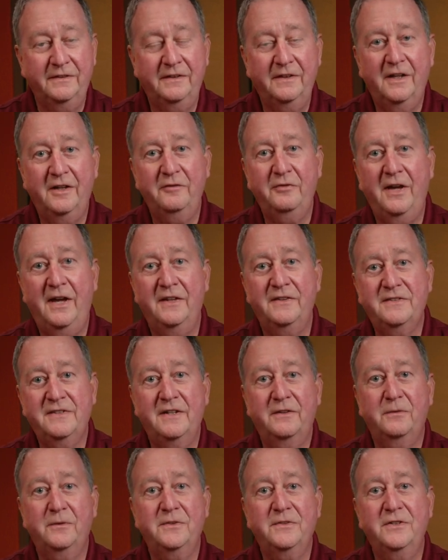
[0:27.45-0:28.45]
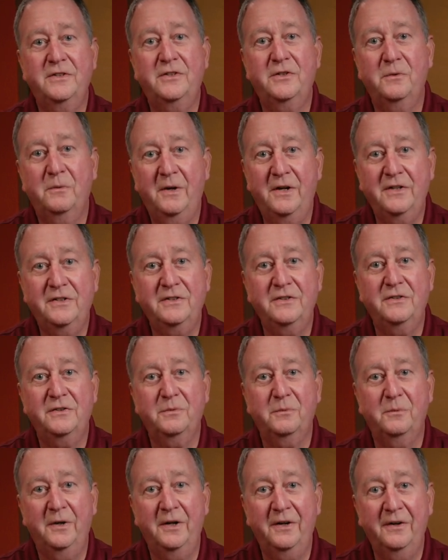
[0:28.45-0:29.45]
And I've had several
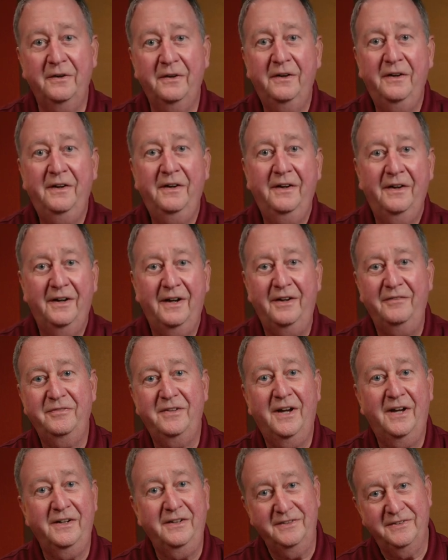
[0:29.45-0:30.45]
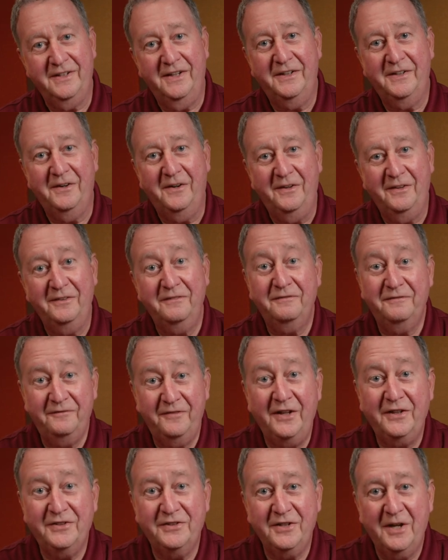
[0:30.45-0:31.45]
situations where I've gotten, as I call it,
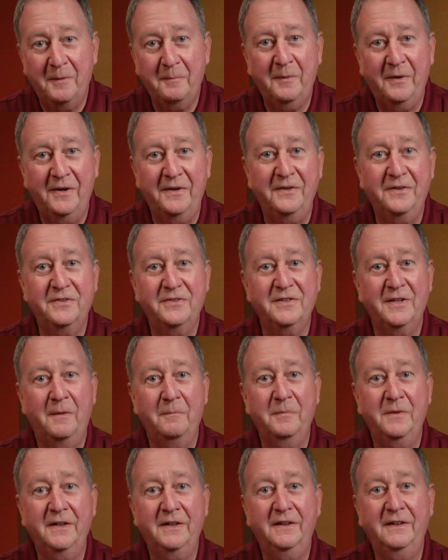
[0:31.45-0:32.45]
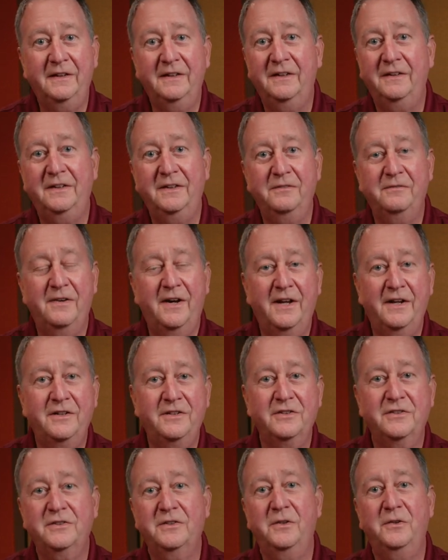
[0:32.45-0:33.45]
fetched up under something and the Avata
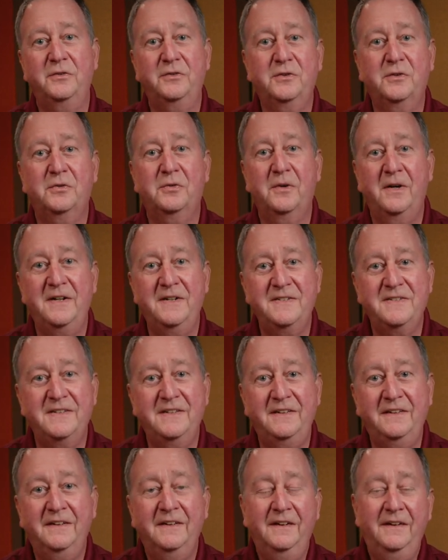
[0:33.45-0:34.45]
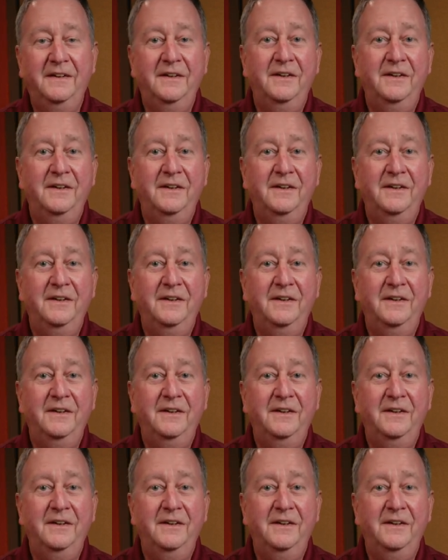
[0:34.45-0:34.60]
just goes crazy.